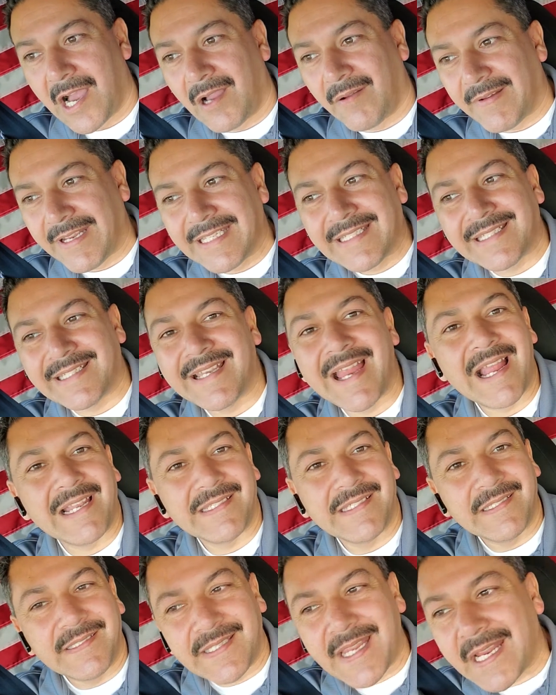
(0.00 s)
it's
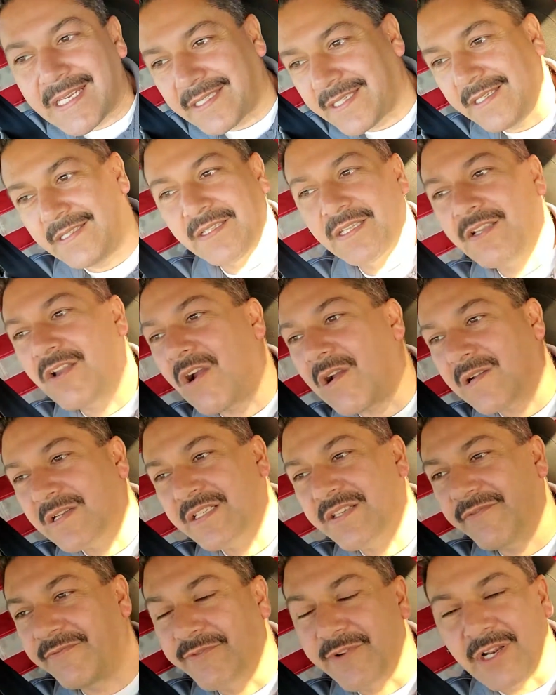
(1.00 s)
not detecting the
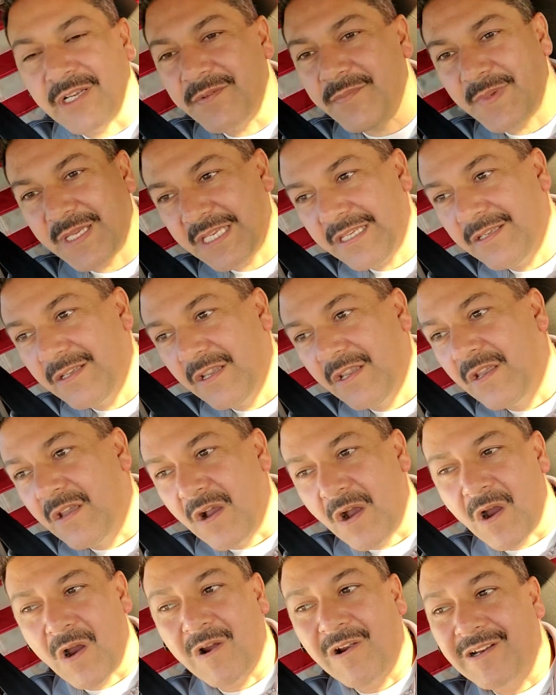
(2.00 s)
cars in front of me,
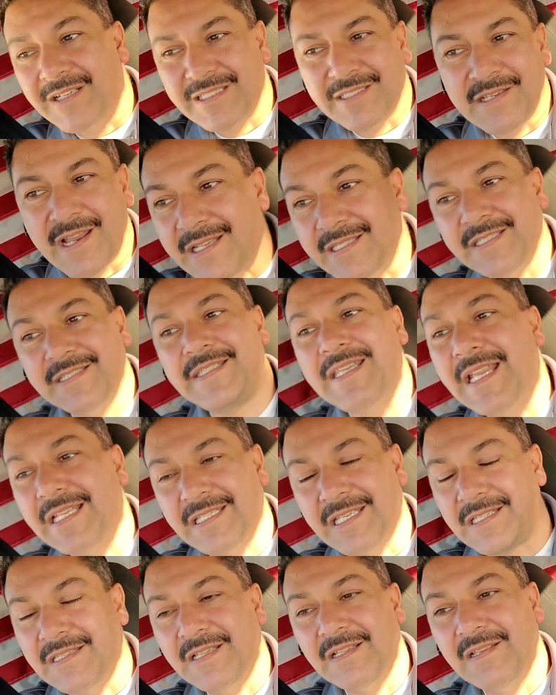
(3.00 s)
or it's not
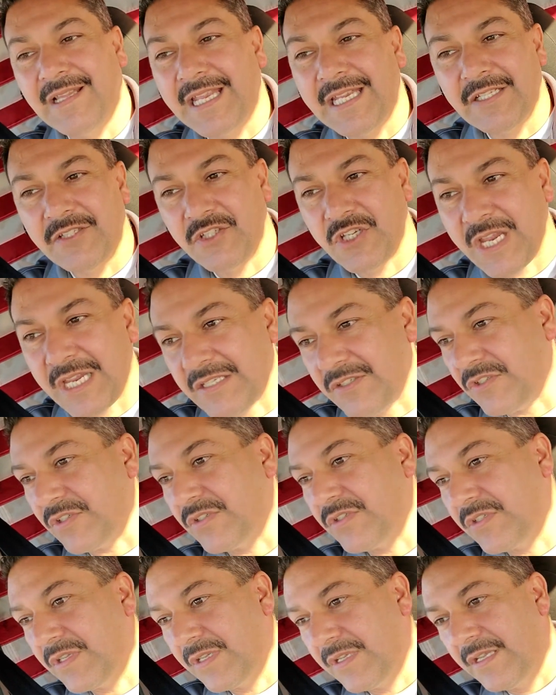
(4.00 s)
detecting the lane
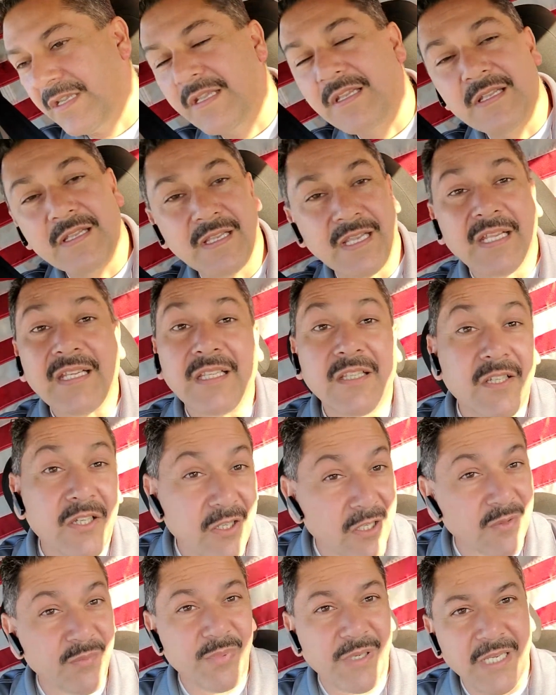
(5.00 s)
changes. It
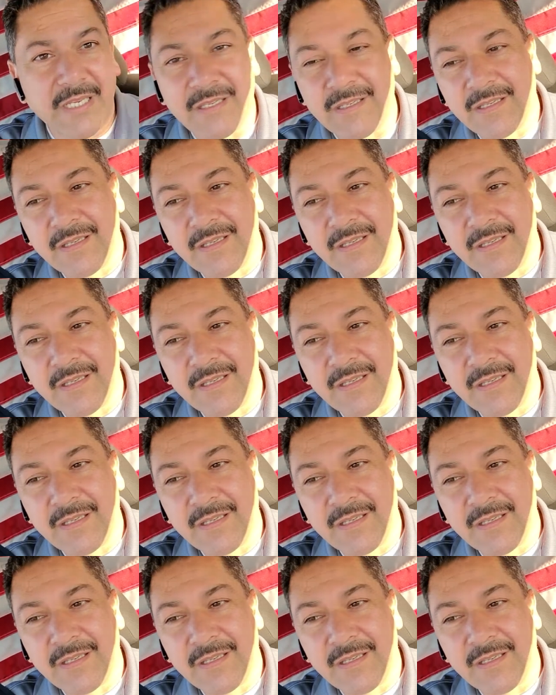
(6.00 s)
could be.